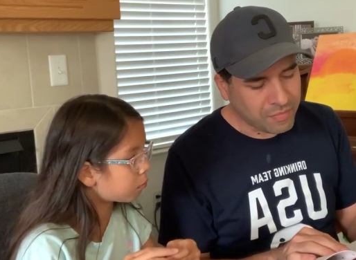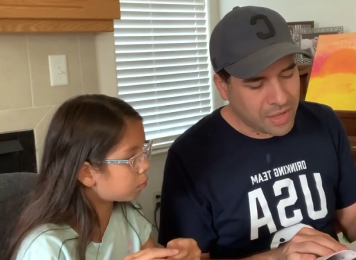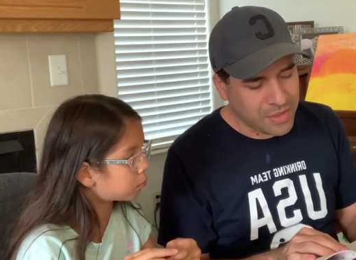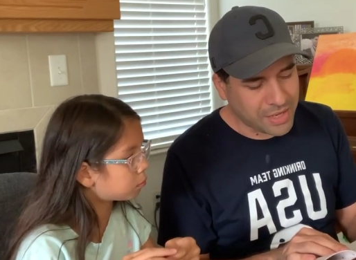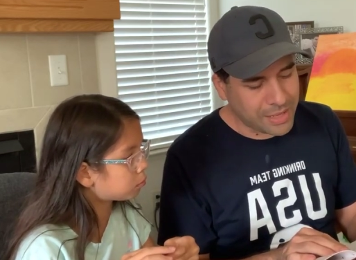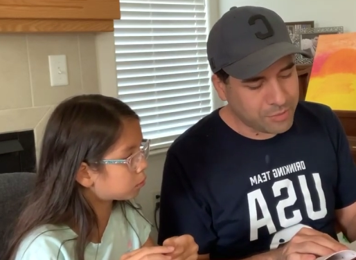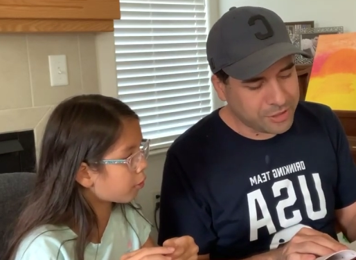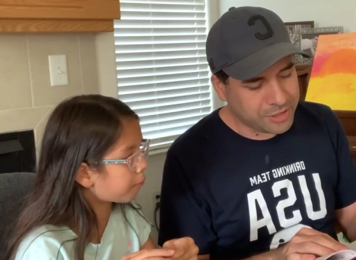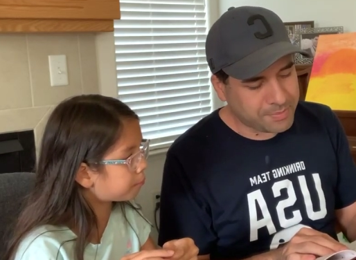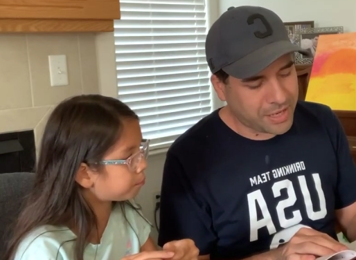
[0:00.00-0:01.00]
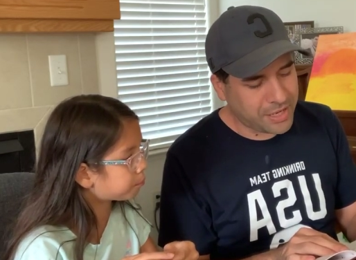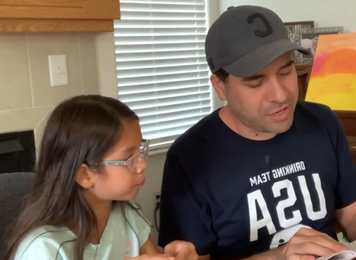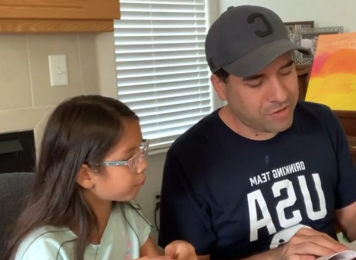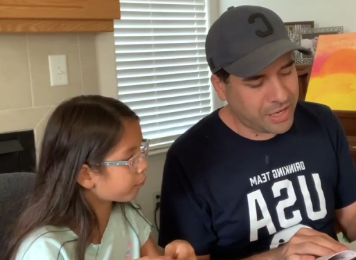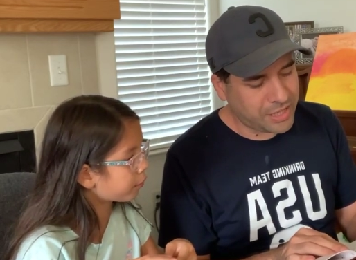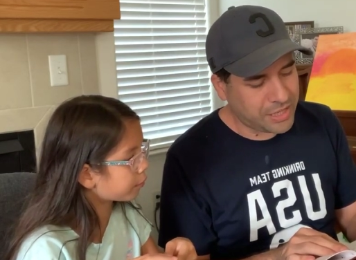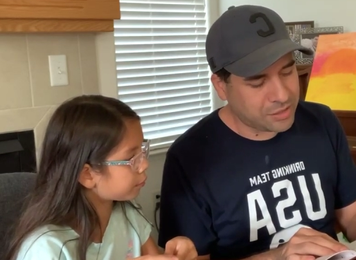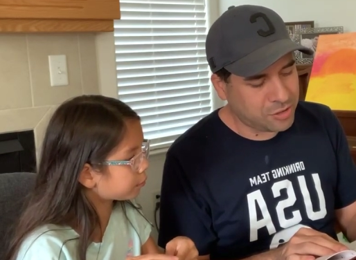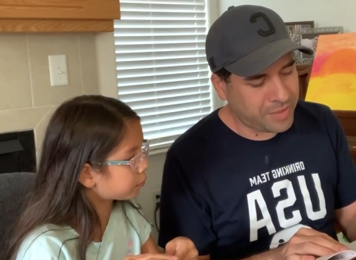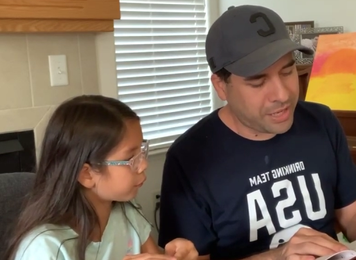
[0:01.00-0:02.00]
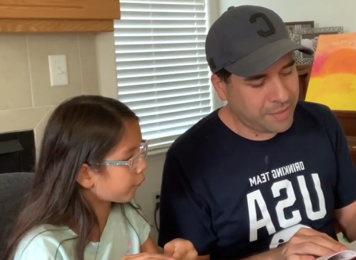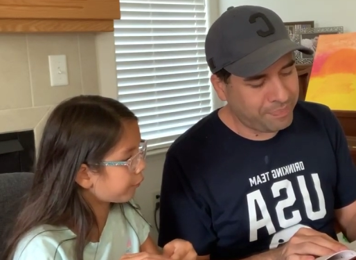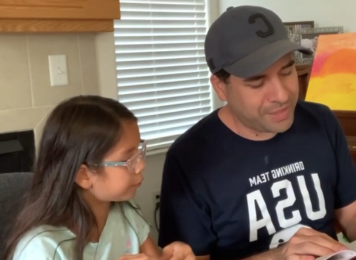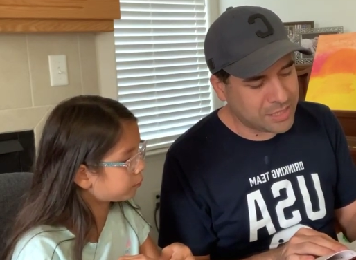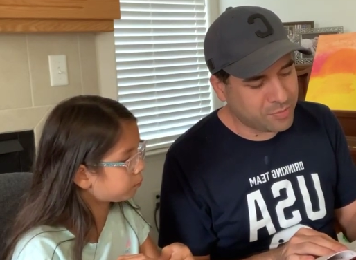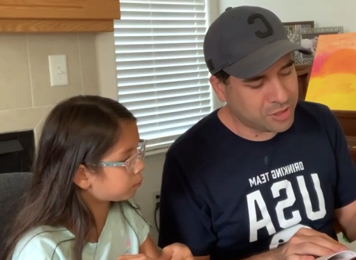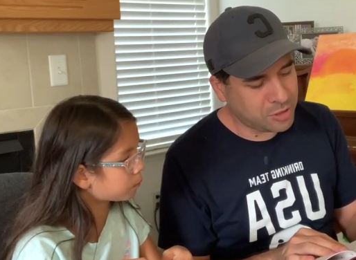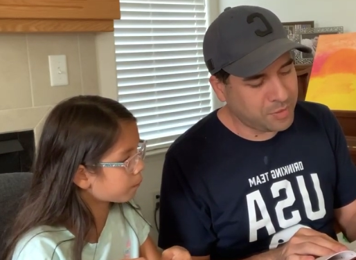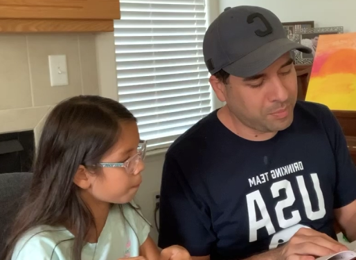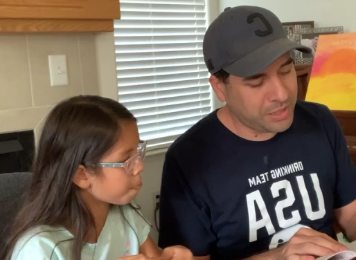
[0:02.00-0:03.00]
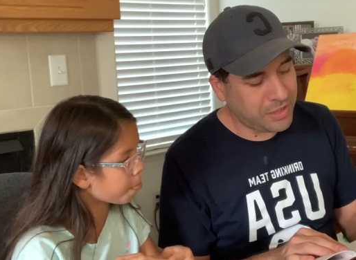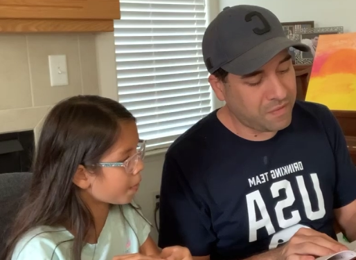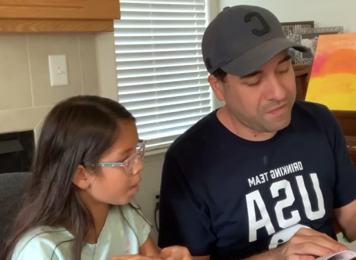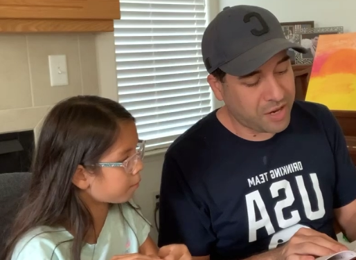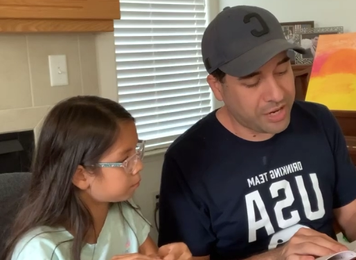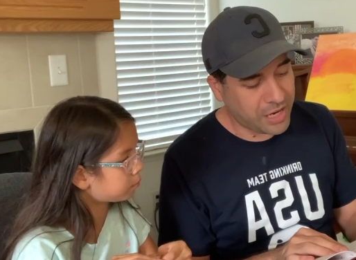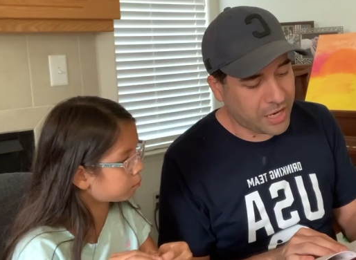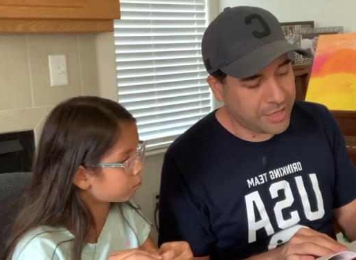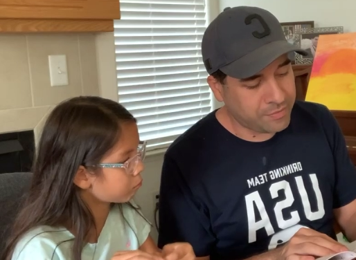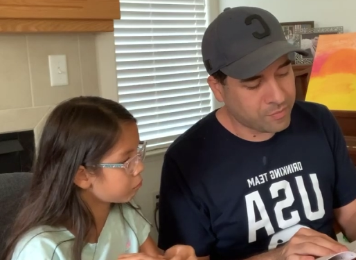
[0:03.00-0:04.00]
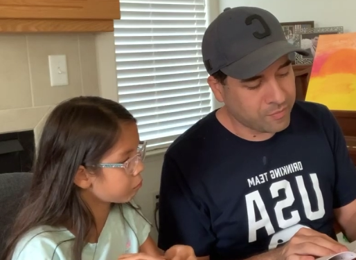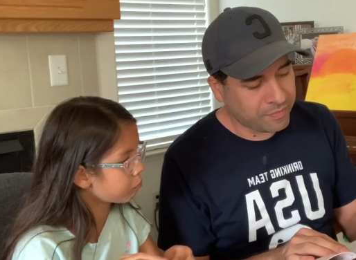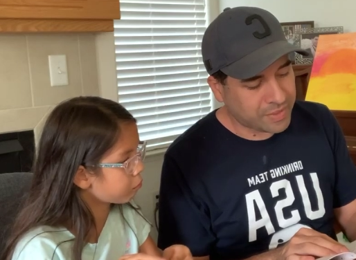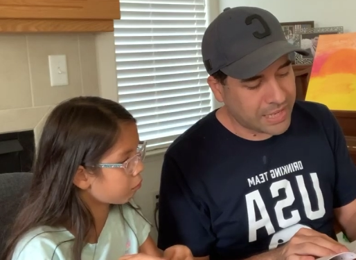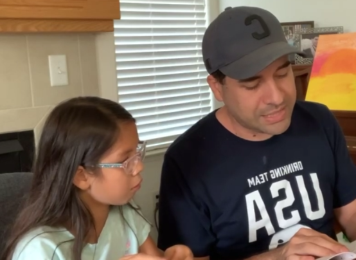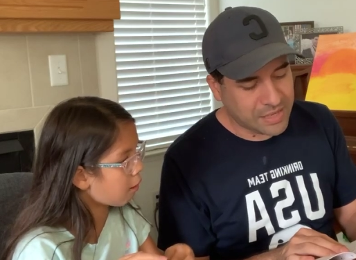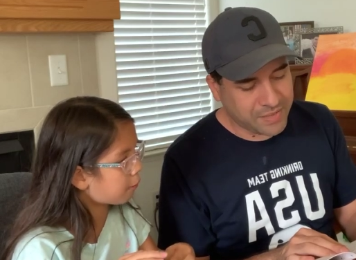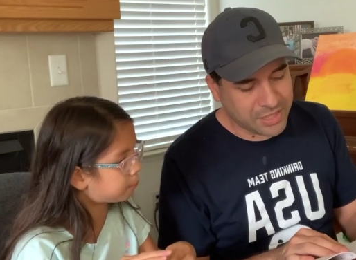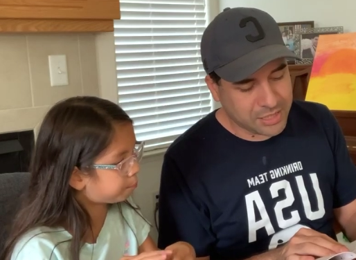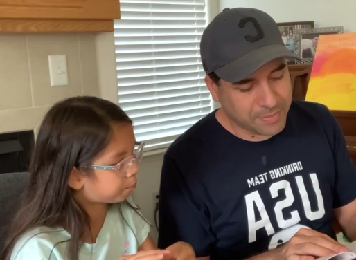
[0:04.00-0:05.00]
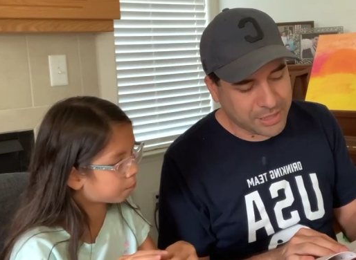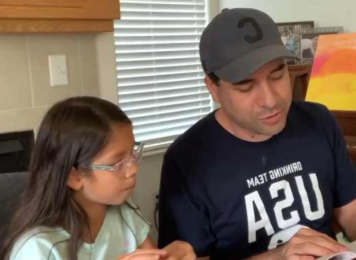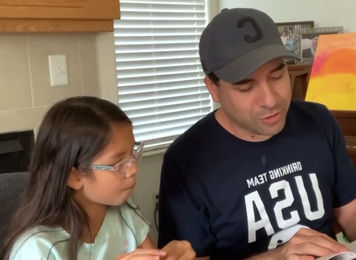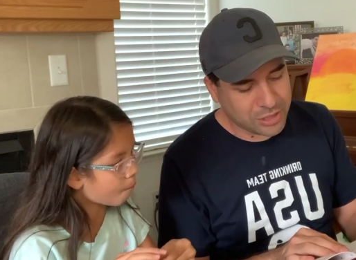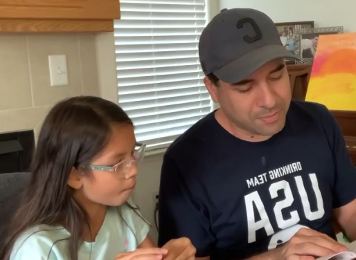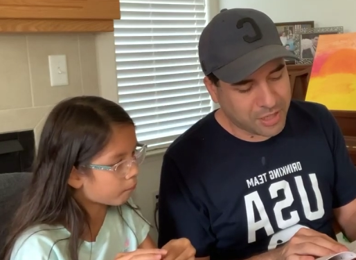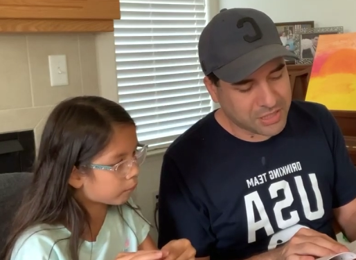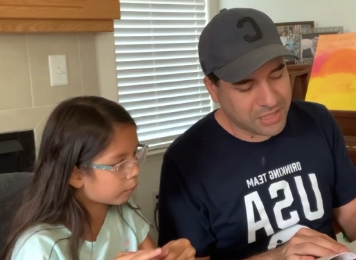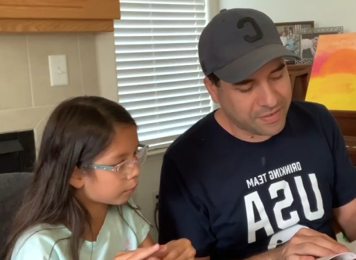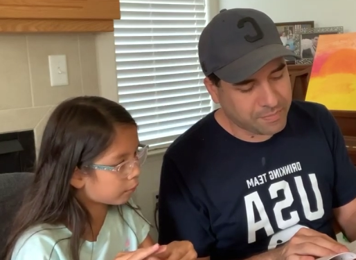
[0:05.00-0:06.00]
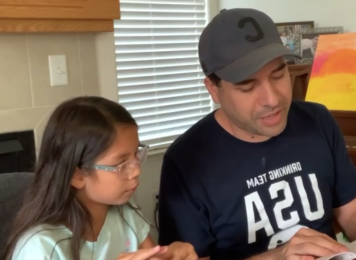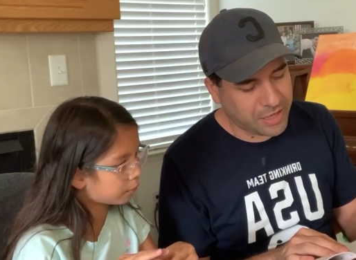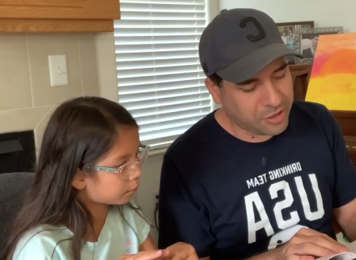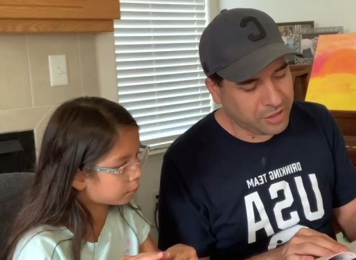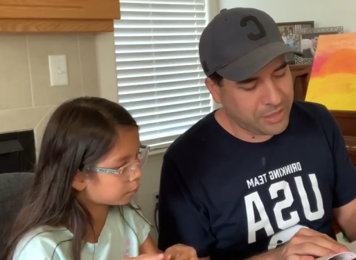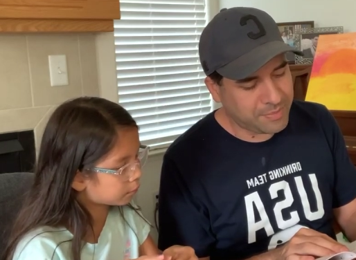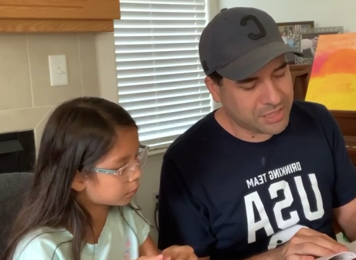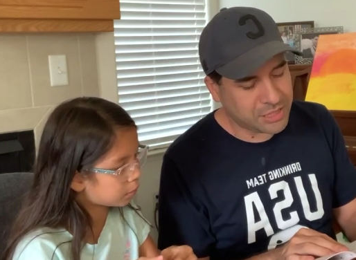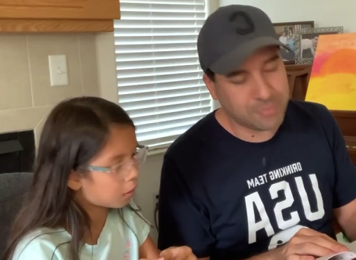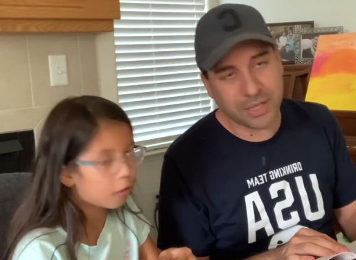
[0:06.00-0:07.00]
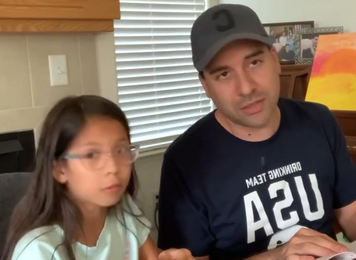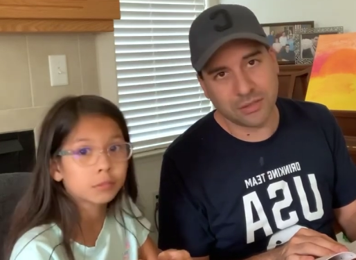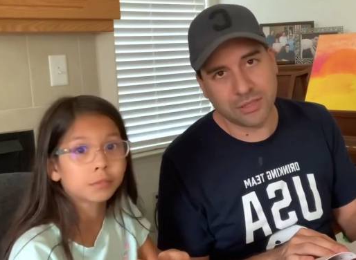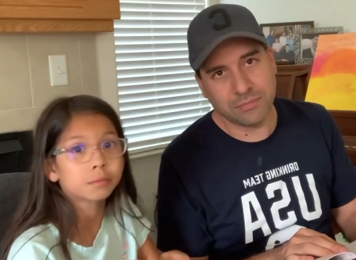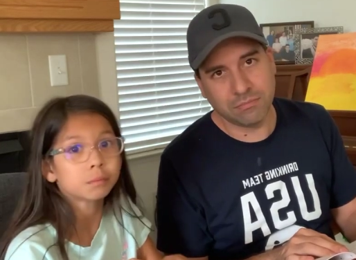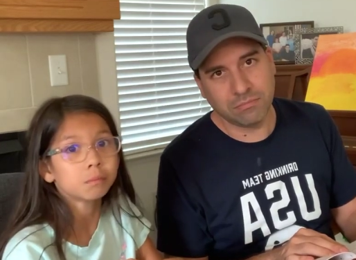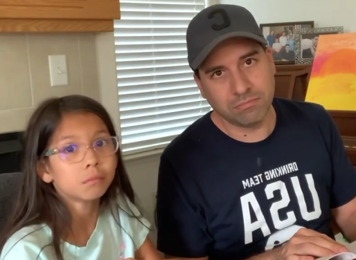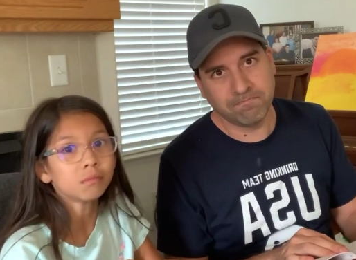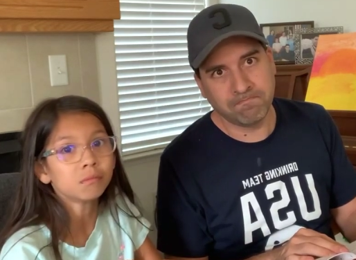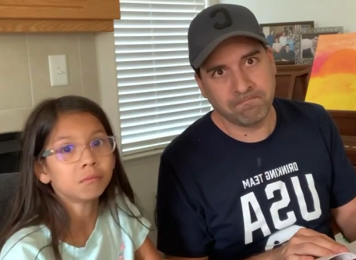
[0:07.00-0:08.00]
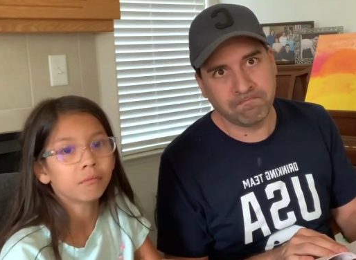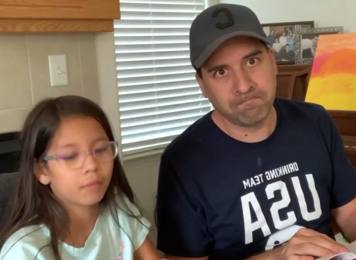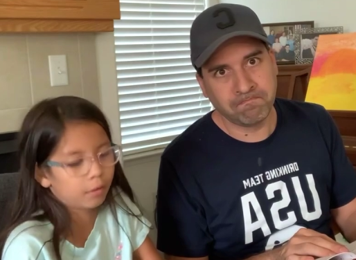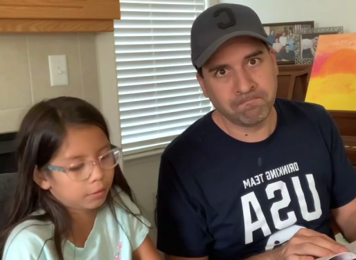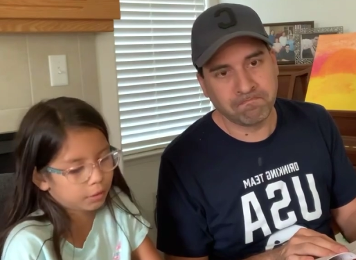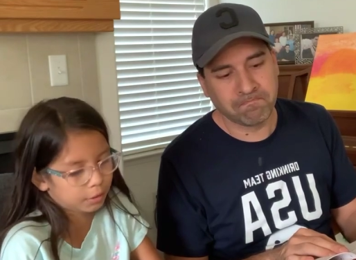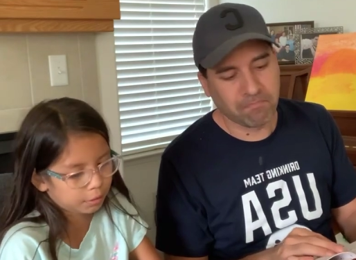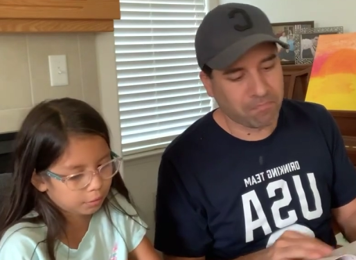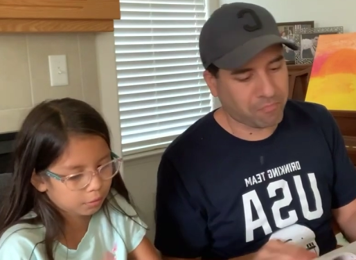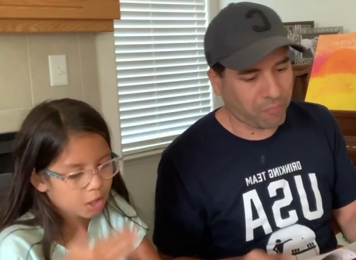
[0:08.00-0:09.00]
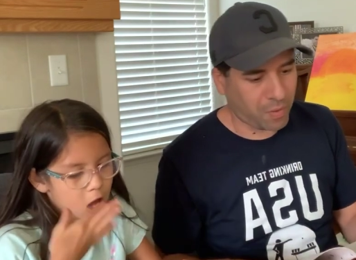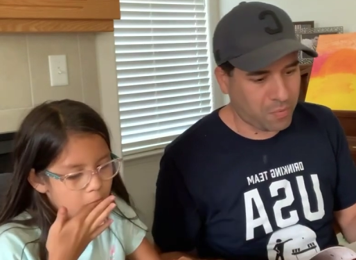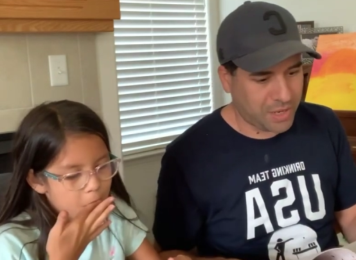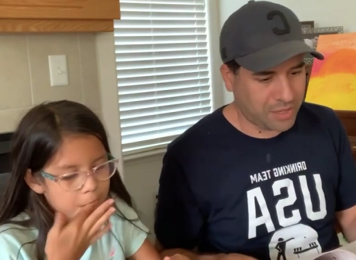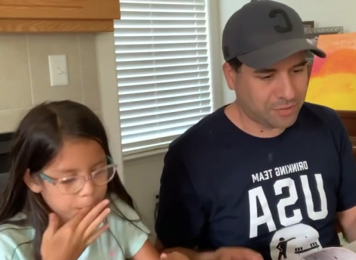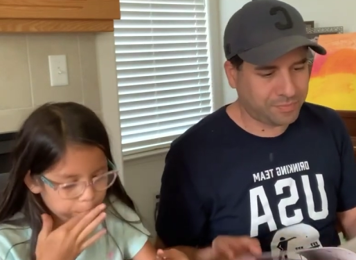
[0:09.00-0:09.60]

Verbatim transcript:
Speaker 1: The light produced by Irania exume is presumably very hot, as evidenced by scorch marks left by narrowly missed spells. Oh god. Wow.